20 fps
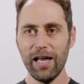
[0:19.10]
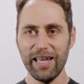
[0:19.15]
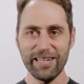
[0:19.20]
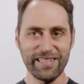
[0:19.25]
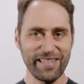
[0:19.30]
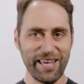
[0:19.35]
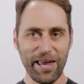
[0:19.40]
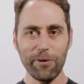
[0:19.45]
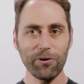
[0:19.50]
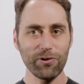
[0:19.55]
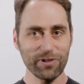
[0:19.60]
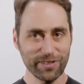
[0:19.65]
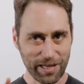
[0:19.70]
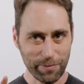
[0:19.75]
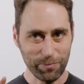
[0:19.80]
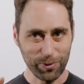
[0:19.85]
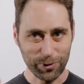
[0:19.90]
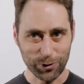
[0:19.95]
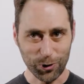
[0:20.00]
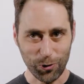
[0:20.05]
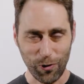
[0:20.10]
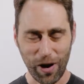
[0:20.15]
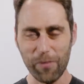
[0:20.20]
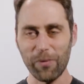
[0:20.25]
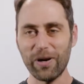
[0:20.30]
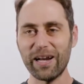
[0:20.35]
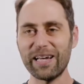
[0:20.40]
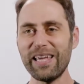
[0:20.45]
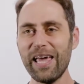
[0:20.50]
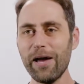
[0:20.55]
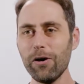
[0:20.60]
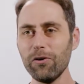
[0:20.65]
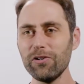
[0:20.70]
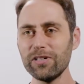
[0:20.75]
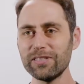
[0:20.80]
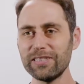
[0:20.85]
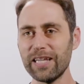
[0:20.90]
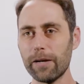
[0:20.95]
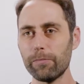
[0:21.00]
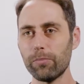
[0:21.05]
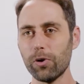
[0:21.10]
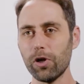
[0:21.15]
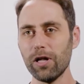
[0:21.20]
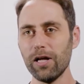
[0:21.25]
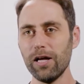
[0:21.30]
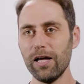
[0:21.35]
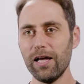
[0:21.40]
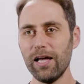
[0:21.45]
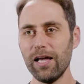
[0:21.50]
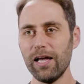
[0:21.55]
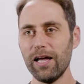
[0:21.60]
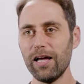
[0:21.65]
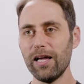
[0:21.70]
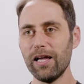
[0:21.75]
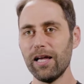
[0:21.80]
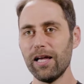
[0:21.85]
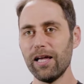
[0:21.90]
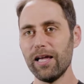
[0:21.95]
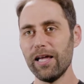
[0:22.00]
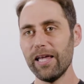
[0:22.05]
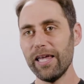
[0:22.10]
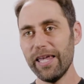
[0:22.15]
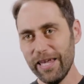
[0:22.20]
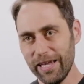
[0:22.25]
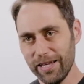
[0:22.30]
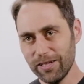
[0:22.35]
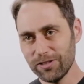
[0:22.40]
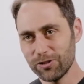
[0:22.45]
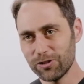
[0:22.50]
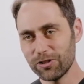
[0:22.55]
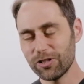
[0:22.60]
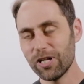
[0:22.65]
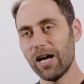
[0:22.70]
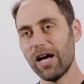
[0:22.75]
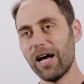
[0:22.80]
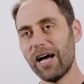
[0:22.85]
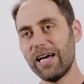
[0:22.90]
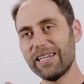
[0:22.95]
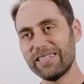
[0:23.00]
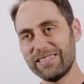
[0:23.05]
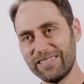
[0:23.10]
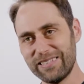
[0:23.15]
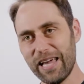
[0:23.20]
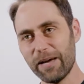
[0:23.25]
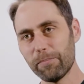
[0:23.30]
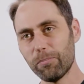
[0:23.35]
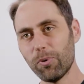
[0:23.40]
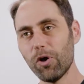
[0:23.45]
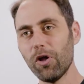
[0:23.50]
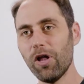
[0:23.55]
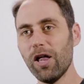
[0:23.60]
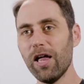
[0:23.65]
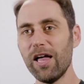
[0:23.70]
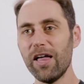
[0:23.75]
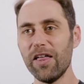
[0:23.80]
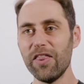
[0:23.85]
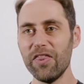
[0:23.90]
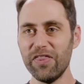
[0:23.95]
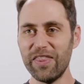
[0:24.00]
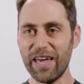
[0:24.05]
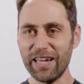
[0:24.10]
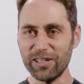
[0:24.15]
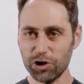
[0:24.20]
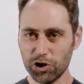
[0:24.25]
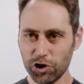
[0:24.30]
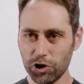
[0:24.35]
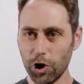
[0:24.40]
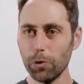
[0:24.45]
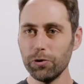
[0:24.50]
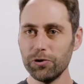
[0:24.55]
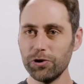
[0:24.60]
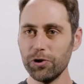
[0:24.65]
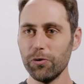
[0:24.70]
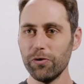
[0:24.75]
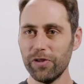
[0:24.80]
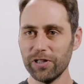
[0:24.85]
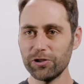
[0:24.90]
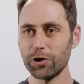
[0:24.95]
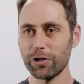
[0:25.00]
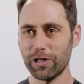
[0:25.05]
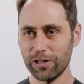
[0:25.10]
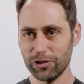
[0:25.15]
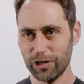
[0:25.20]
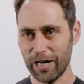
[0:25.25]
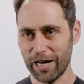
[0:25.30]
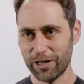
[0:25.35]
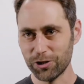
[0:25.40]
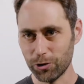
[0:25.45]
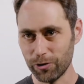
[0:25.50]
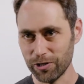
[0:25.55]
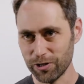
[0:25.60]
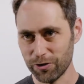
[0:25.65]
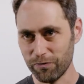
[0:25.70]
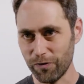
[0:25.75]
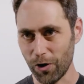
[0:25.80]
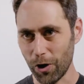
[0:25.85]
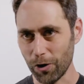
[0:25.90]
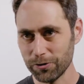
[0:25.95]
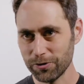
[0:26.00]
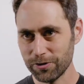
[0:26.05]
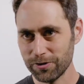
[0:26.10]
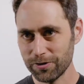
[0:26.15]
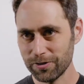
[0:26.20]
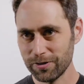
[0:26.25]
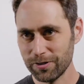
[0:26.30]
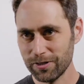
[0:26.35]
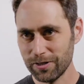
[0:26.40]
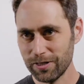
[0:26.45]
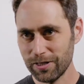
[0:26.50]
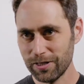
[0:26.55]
And counterexample is a great one. A counterexample is an example that shows you that your conjecture is false